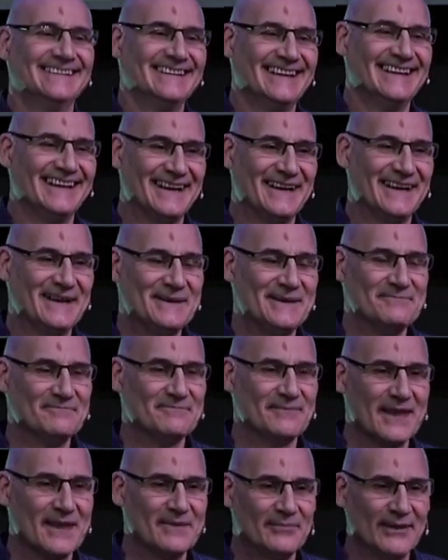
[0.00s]
Um,
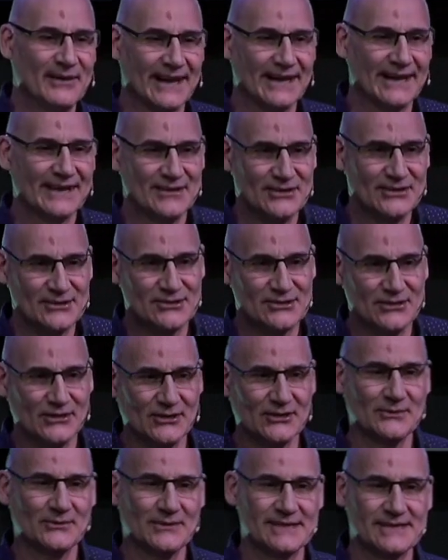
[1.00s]
but I can assure
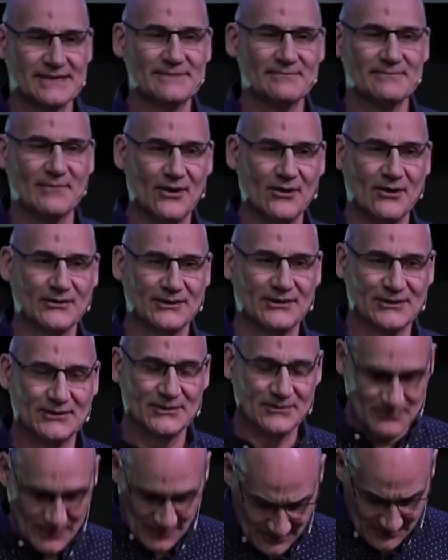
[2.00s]
you it's more than you
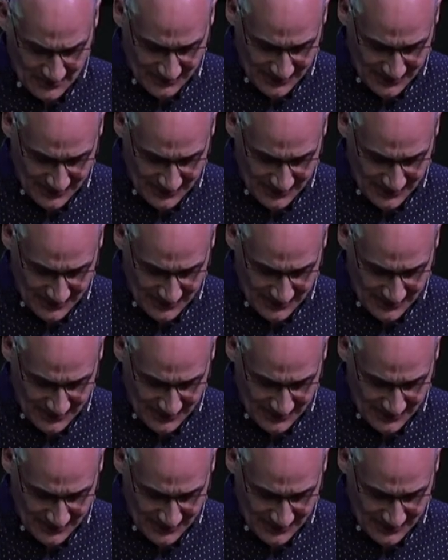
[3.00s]
probably